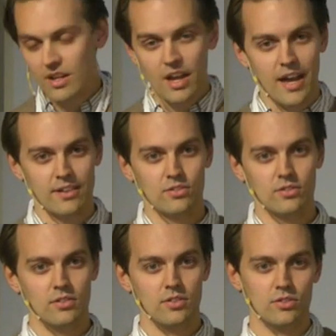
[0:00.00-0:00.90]
And
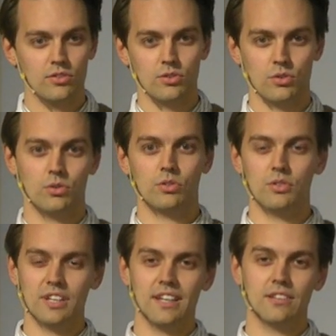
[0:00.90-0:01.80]
to
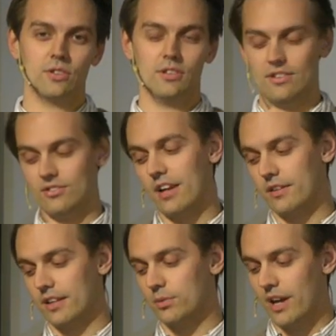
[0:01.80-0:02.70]
dig into this, I
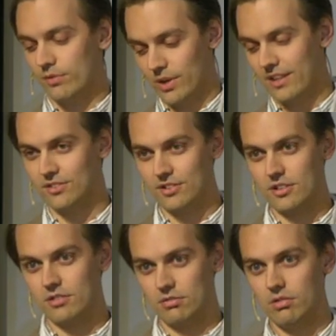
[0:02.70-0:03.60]
think we have to
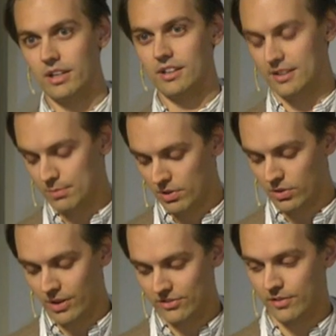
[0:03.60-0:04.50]
answer like a deeper
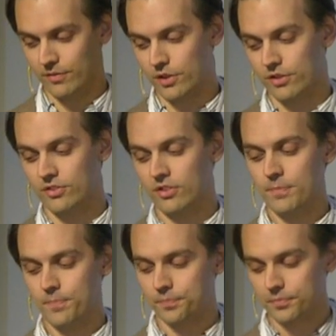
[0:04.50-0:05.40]
question first,
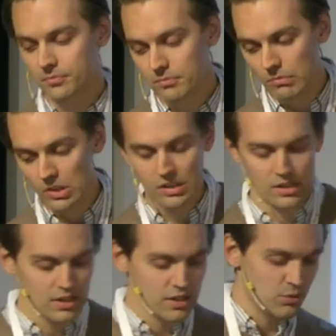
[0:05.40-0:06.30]

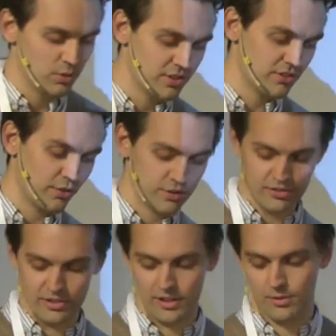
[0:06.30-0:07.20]
which is
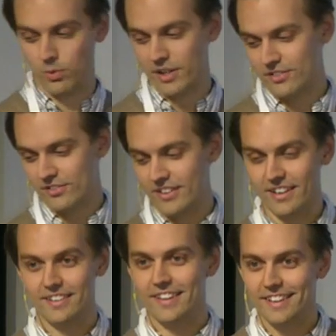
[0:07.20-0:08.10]
obviously, what is
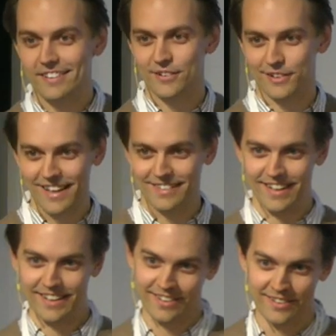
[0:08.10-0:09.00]
the internet
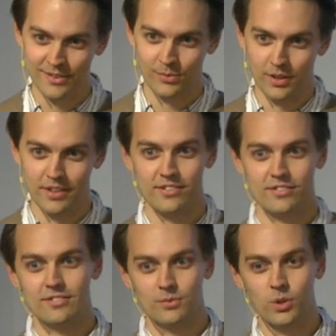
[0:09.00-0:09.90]
then? What
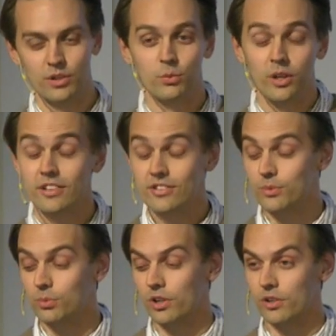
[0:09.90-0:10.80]
is the
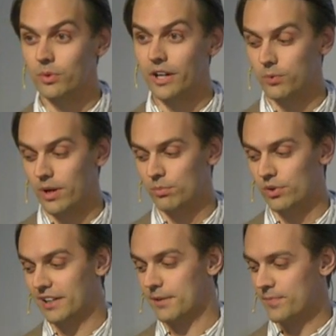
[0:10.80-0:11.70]
World Wide Web,
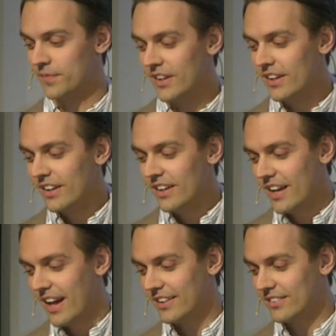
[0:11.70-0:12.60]
really?
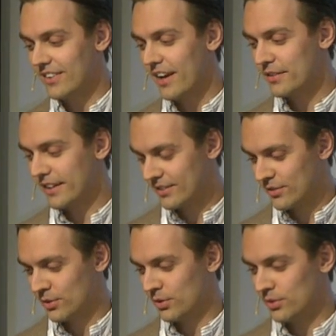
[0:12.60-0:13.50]
And I think
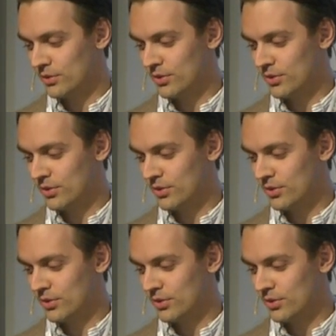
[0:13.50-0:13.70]
to